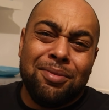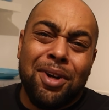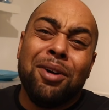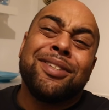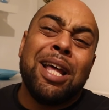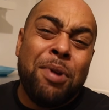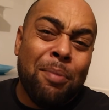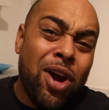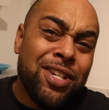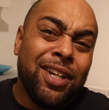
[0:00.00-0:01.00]
Go slap your
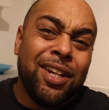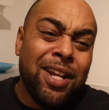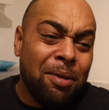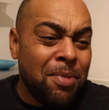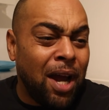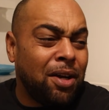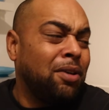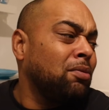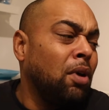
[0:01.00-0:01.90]
bridging in the neck back.